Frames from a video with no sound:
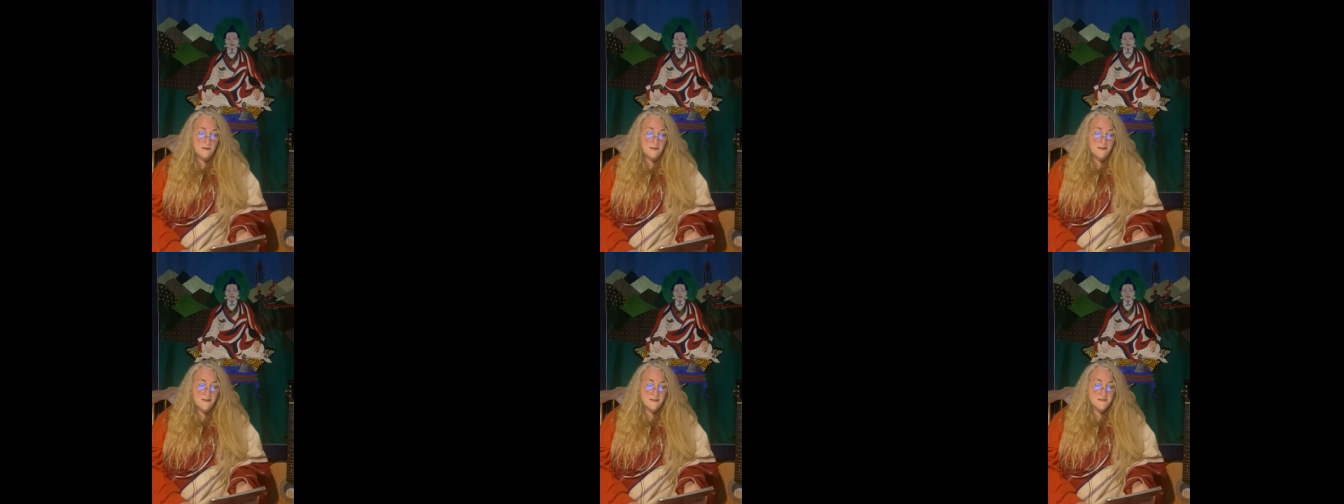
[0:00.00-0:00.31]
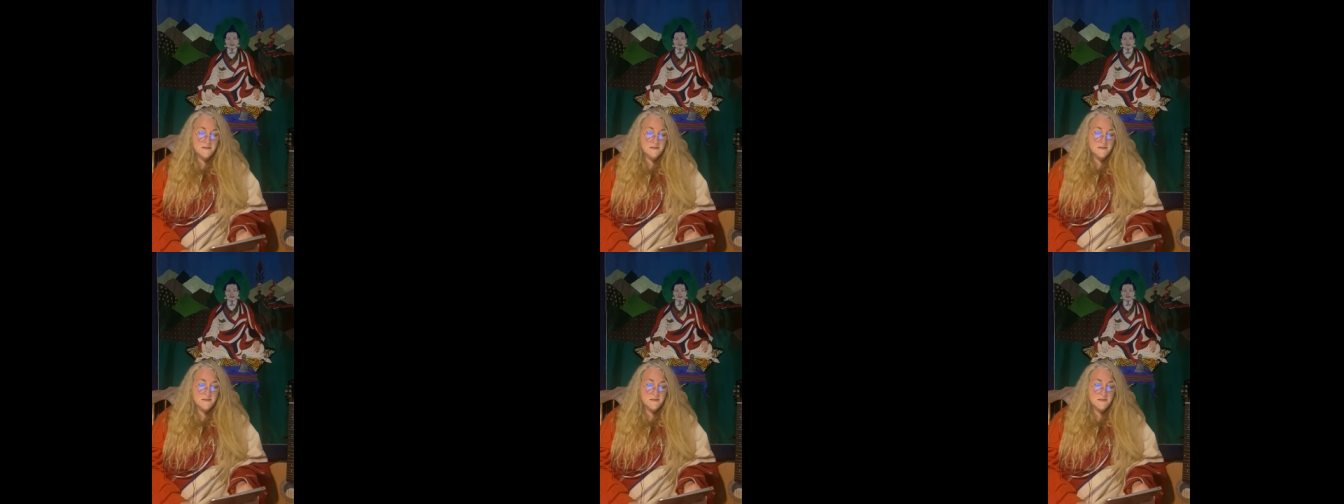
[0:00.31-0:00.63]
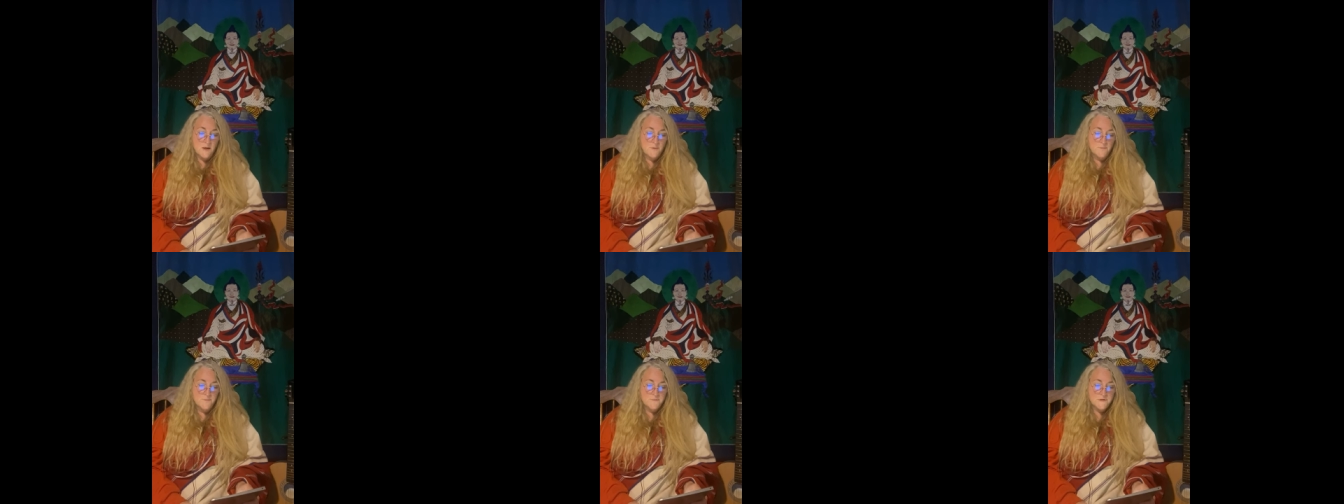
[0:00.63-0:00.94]
It's
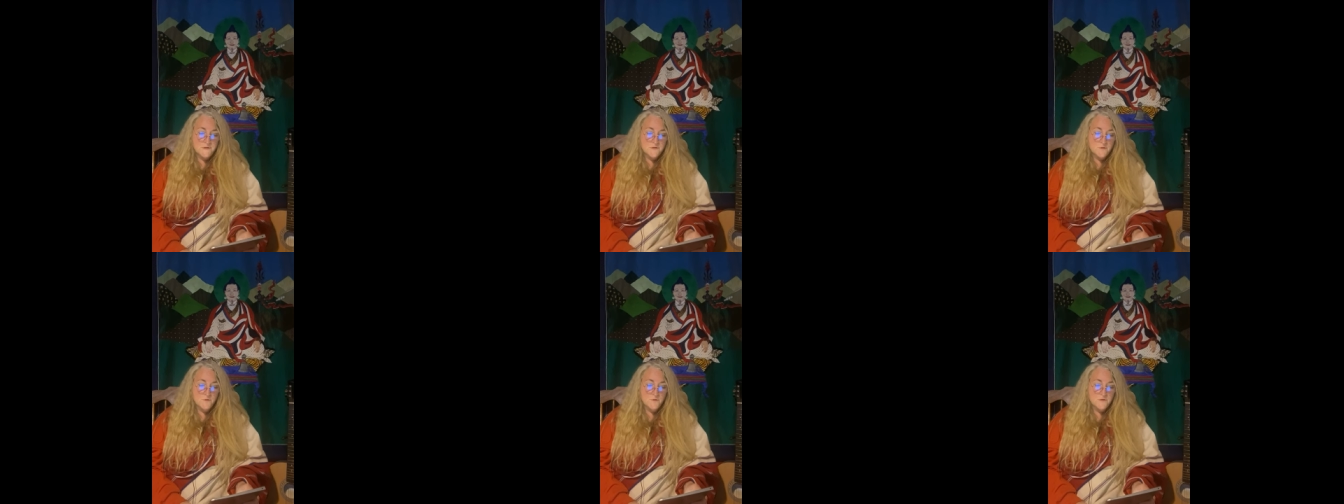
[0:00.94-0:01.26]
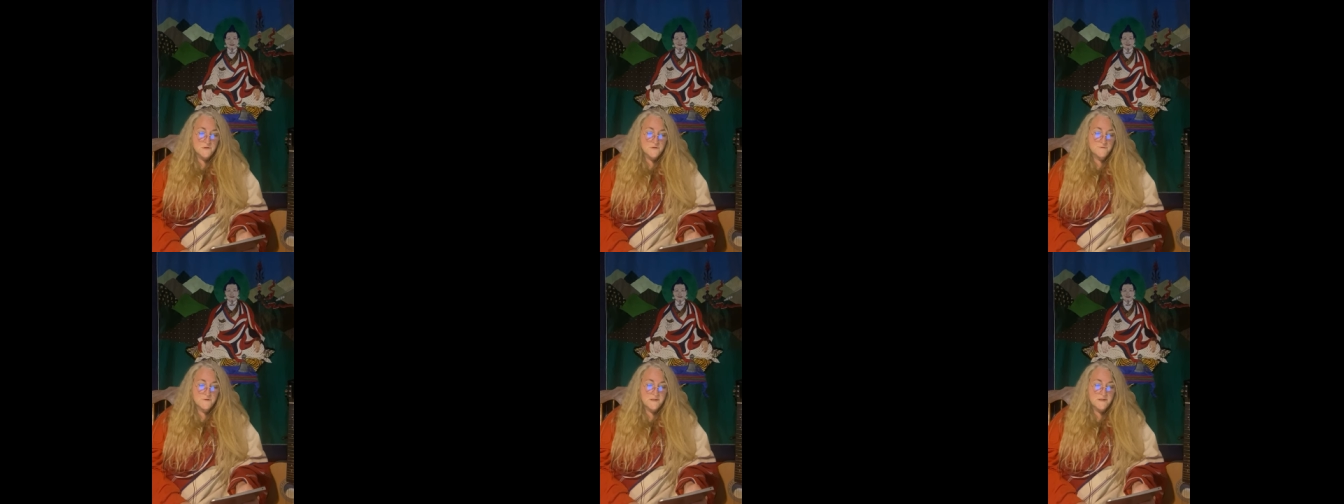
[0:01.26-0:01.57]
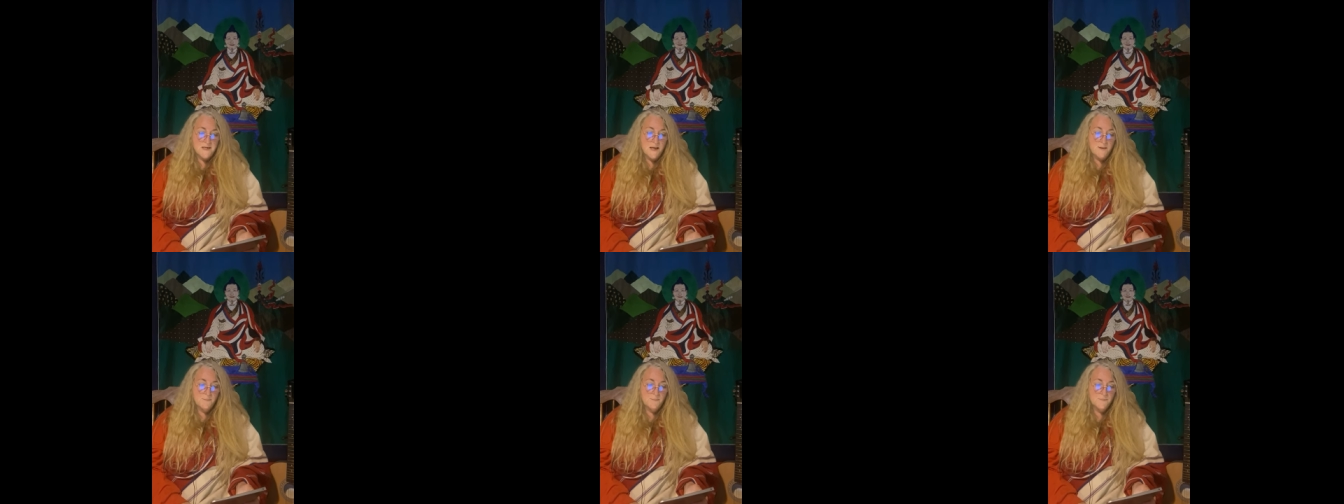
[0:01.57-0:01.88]
some sort of
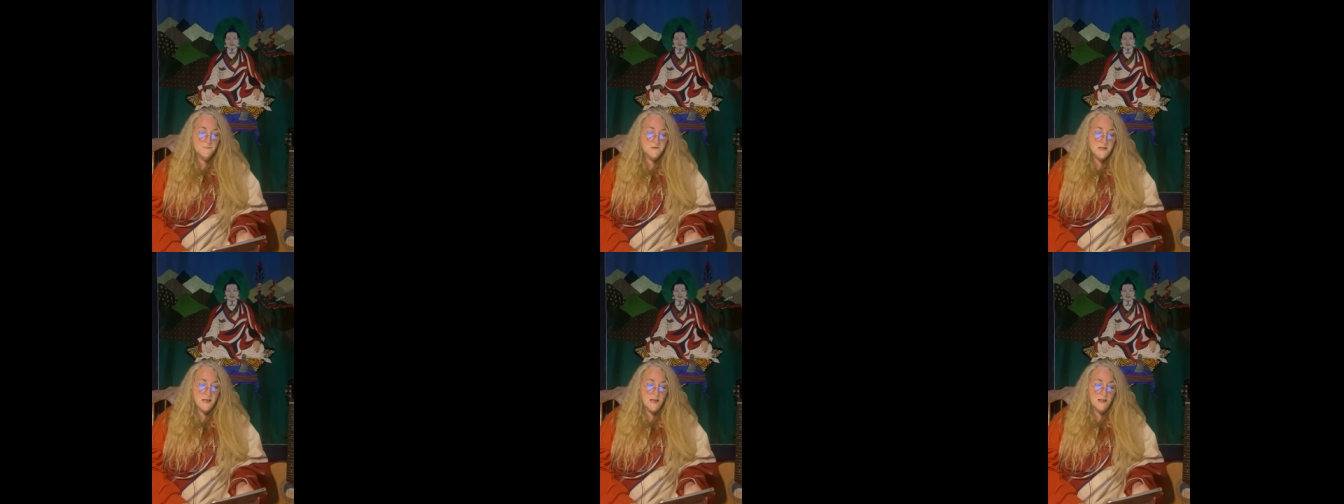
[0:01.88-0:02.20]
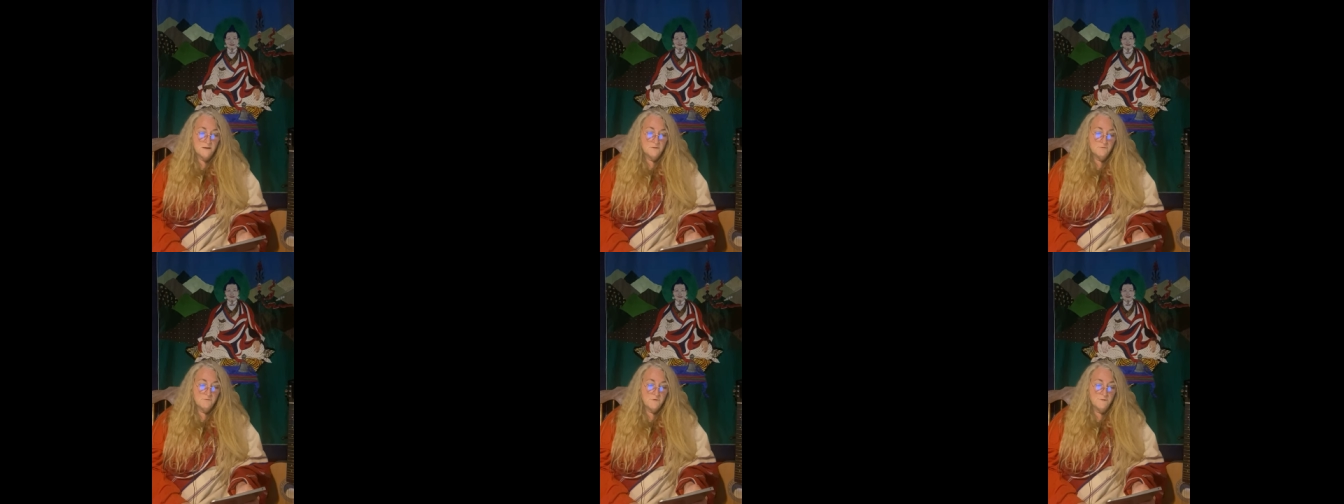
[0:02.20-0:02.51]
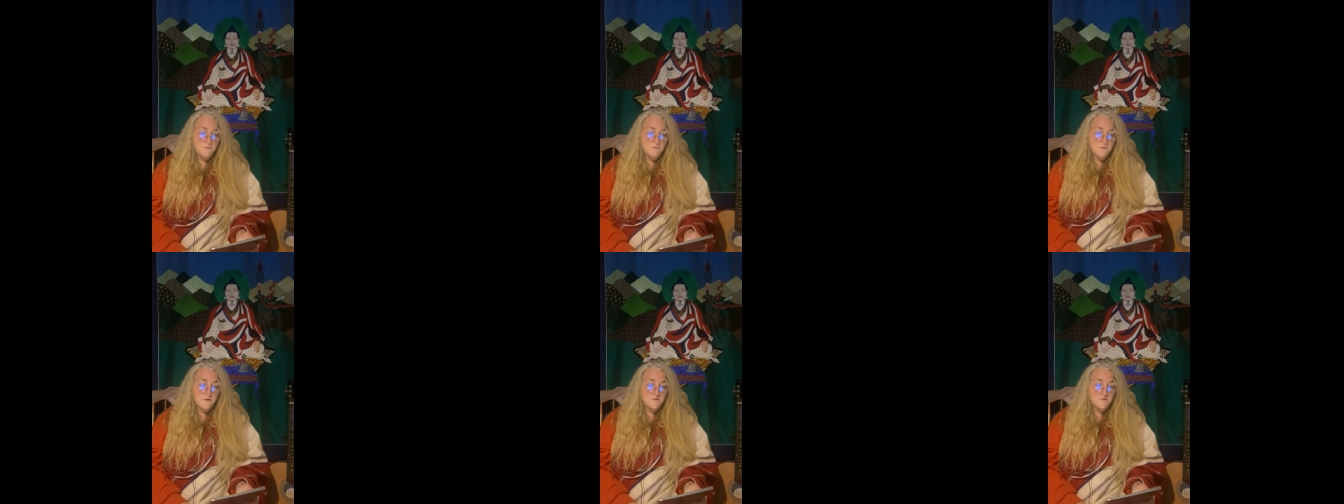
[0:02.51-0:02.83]
attempt at
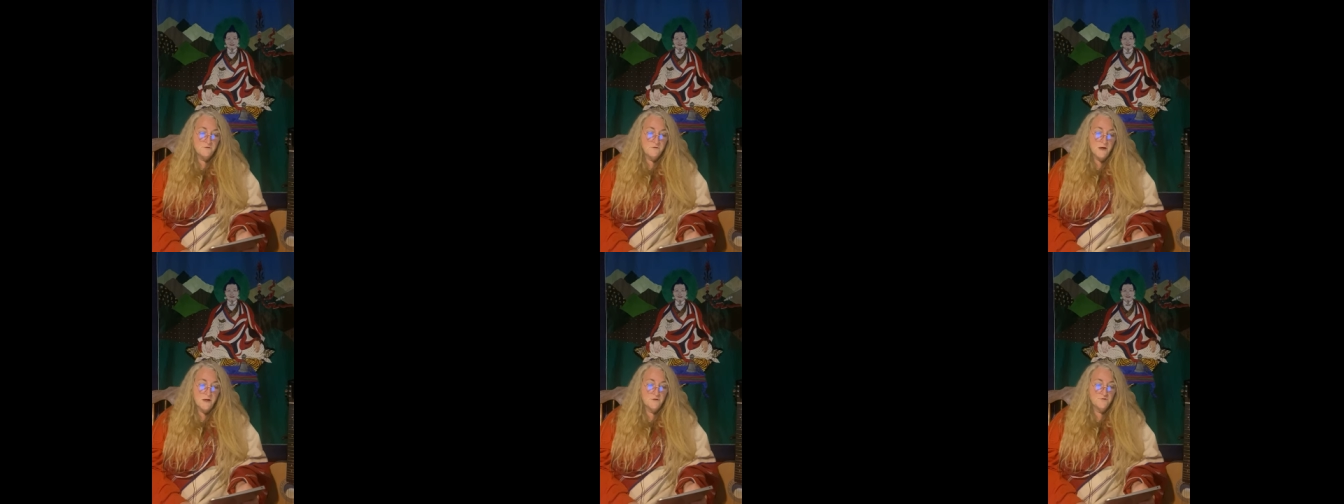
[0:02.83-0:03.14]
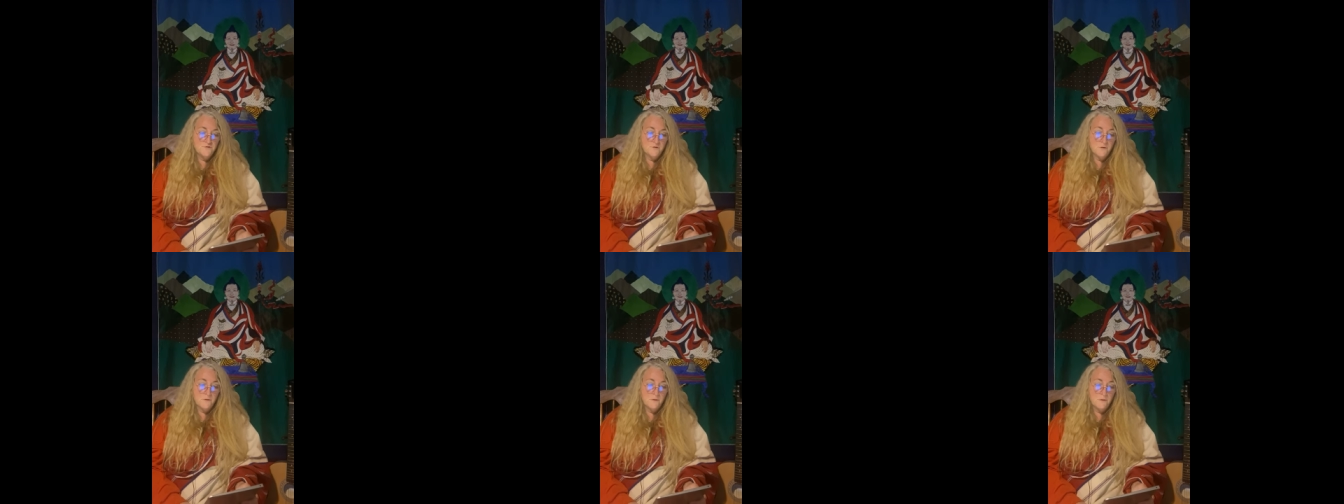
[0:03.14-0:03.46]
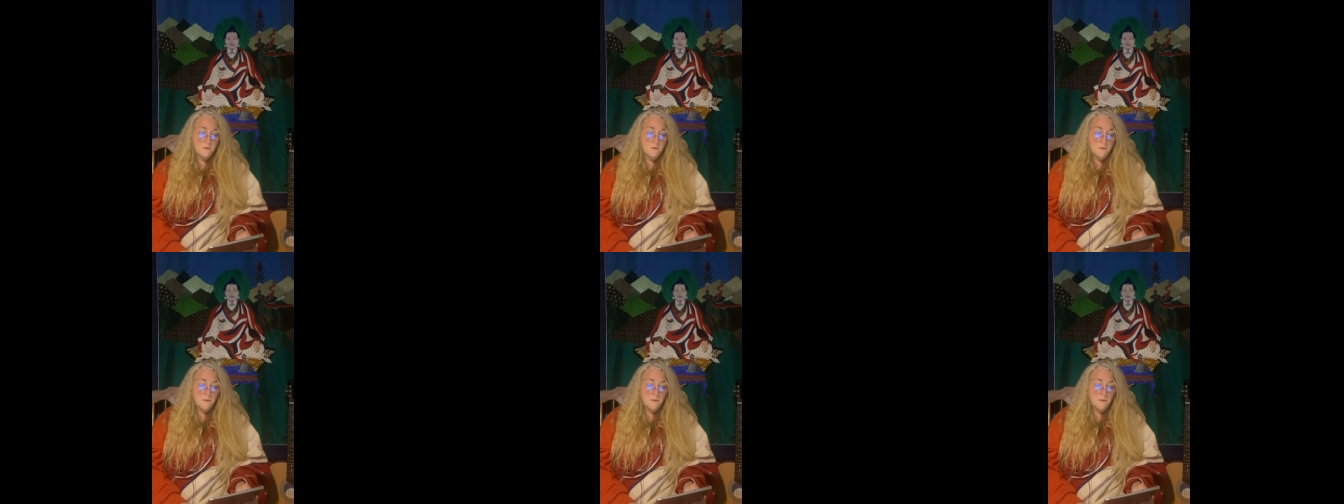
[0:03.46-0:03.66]
refrigeration.